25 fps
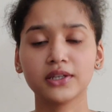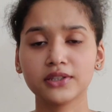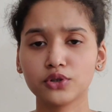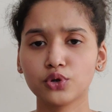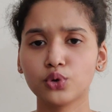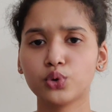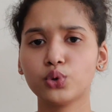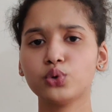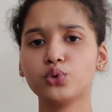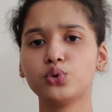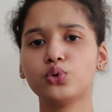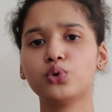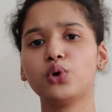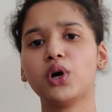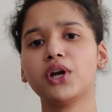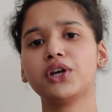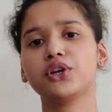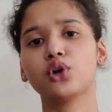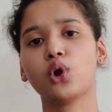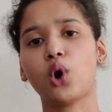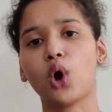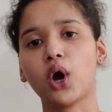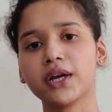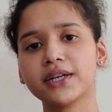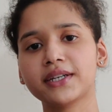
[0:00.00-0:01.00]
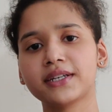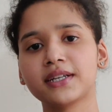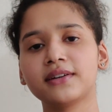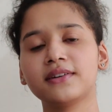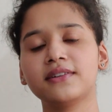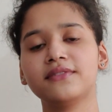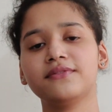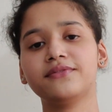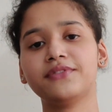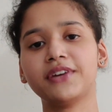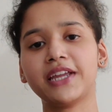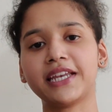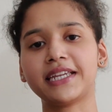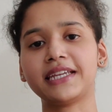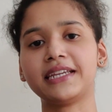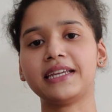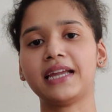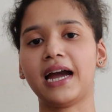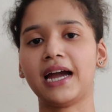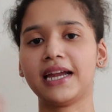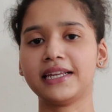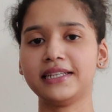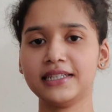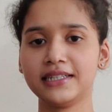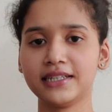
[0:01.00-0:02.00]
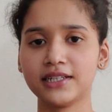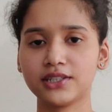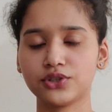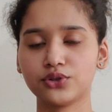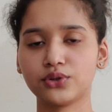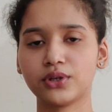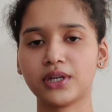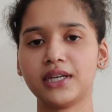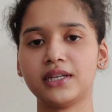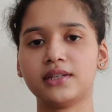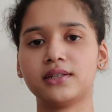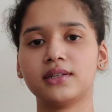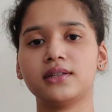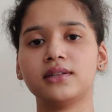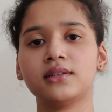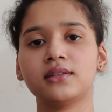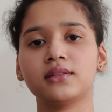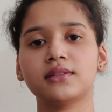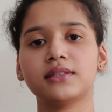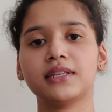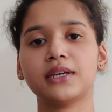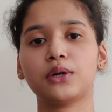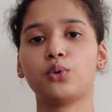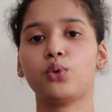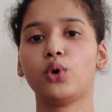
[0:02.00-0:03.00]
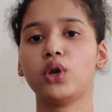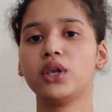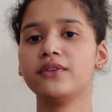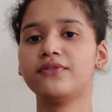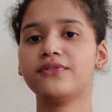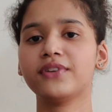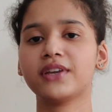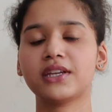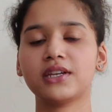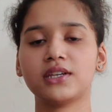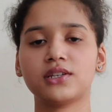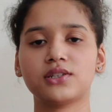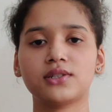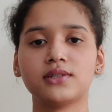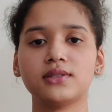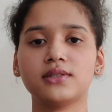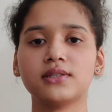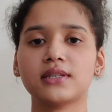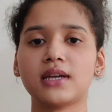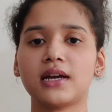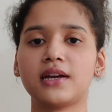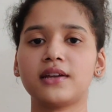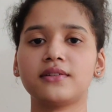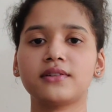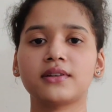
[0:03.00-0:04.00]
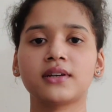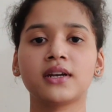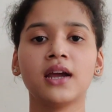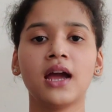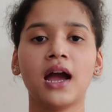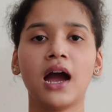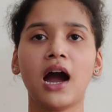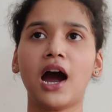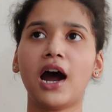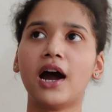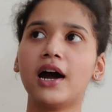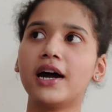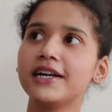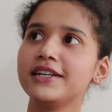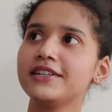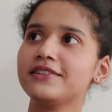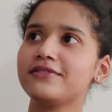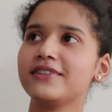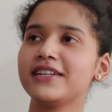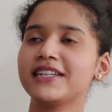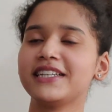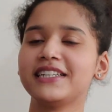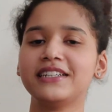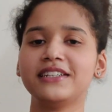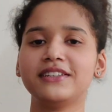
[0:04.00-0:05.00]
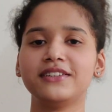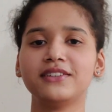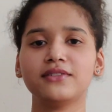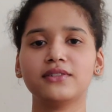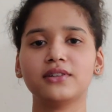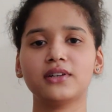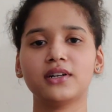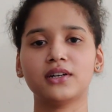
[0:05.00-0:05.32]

who are not very highly educated, their qualifications aren't very